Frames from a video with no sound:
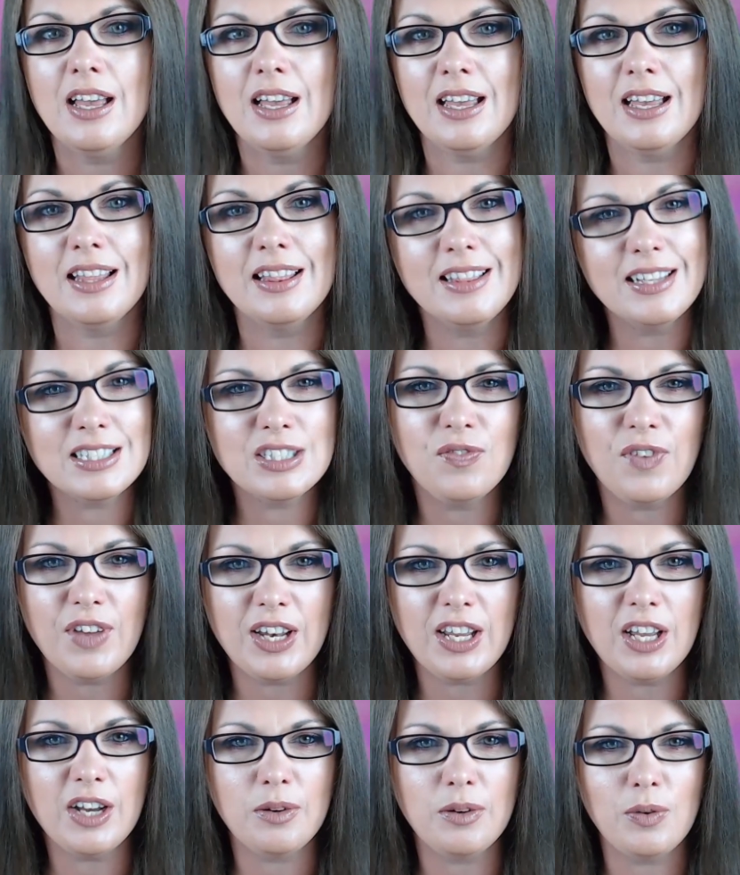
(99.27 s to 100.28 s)
In this
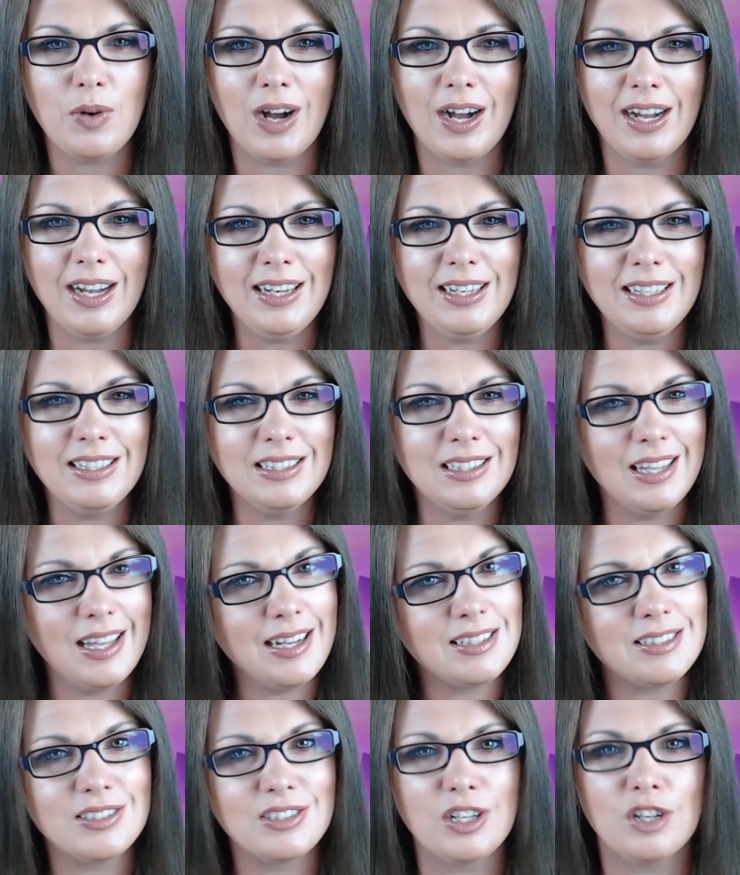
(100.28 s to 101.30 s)
video, I'd
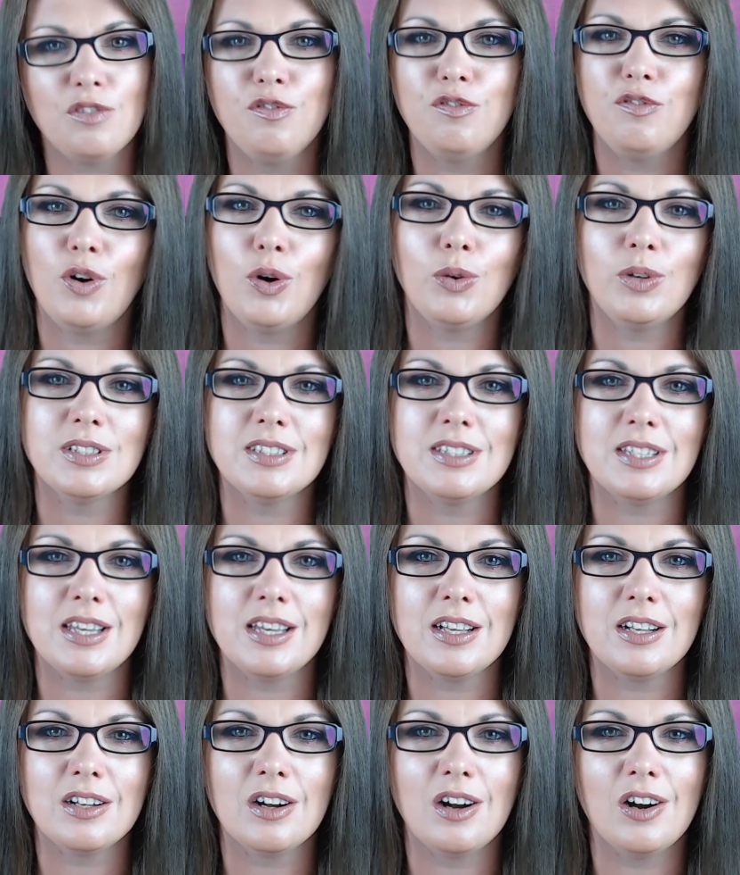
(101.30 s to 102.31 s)
like to start
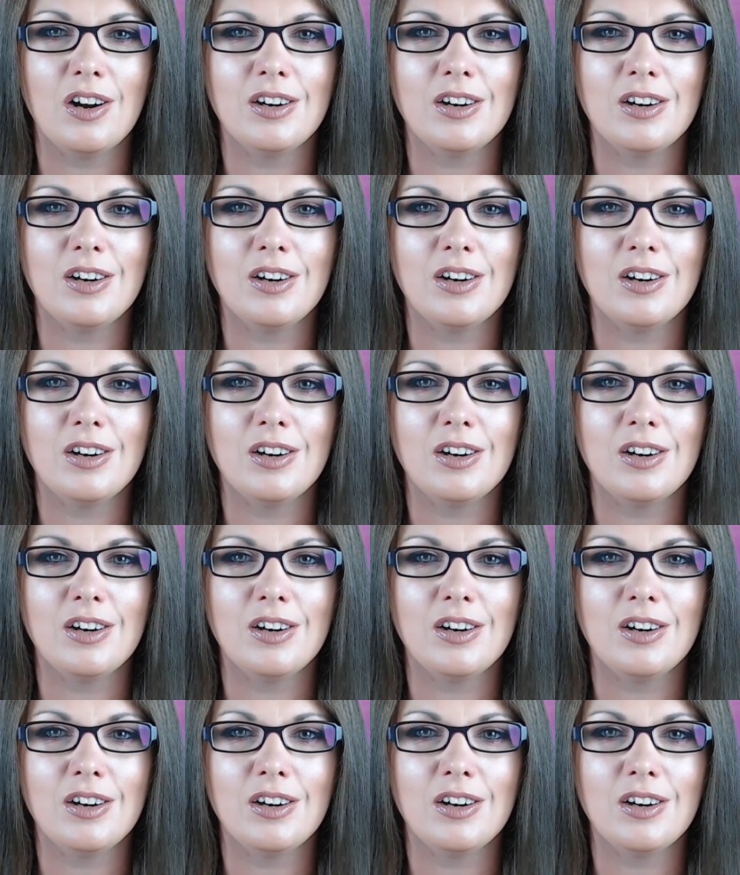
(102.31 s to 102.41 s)
focusing